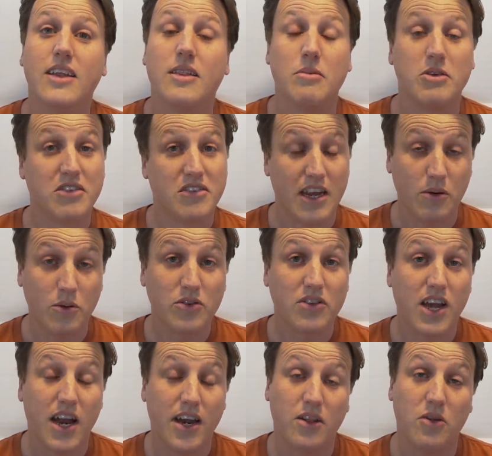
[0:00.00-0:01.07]
the mistake was
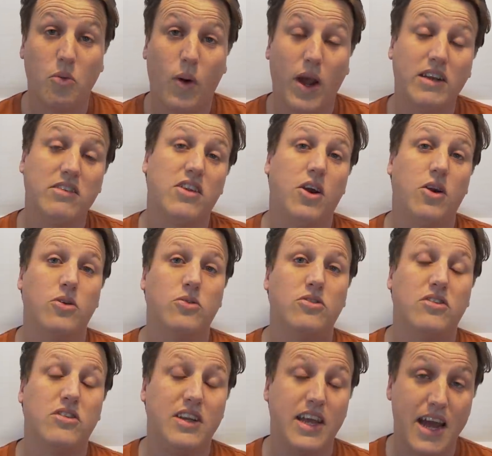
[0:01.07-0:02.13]
cutting the waste hose
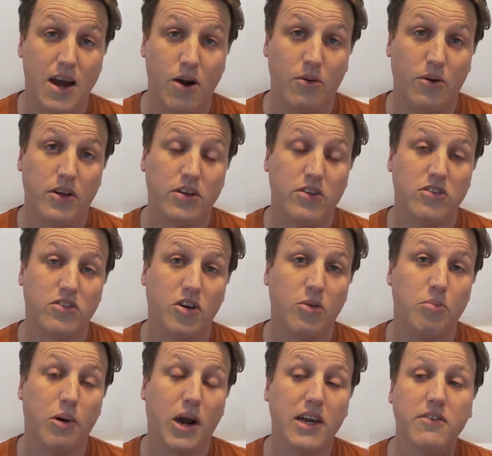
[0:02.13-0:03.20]
down. So
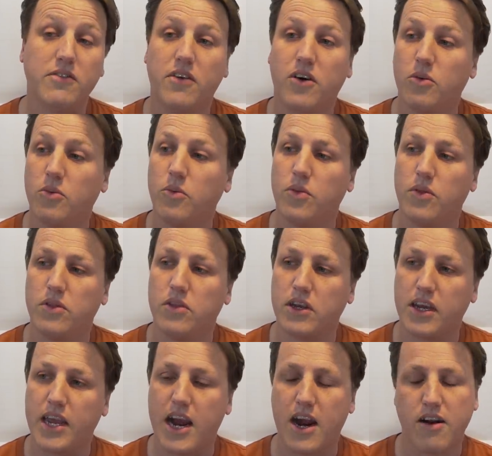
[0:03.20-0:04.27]
by default, the
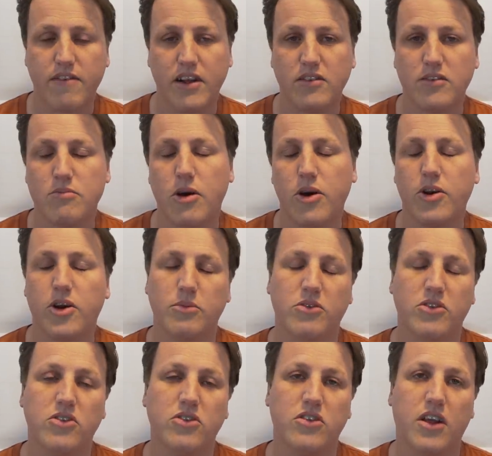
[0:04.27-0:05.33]
caravans and motorhomes
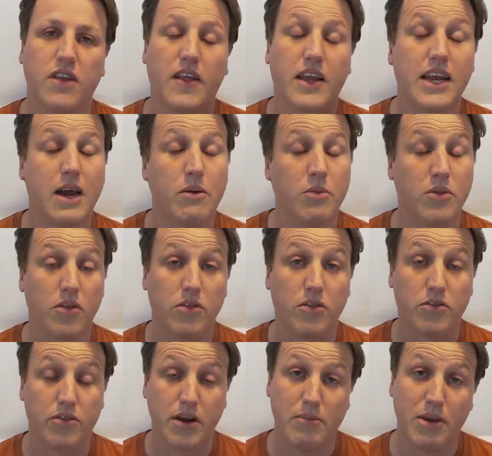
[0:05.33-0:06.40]
in New Zealand, they come with a
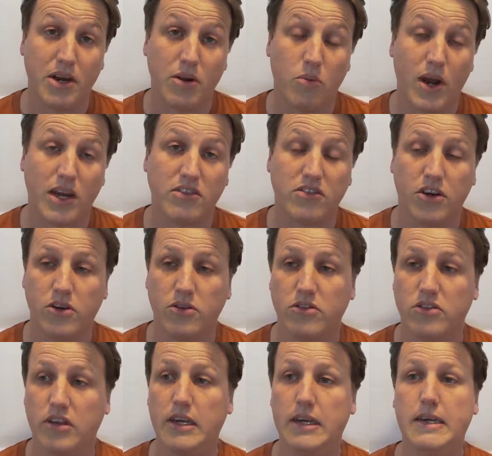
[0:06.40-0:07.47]
3 meter waste
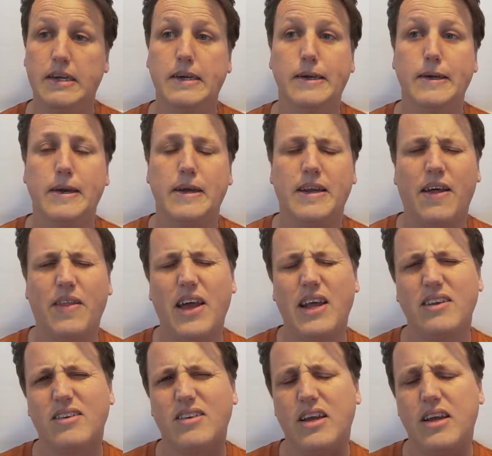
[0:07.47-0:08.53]
hose. Now that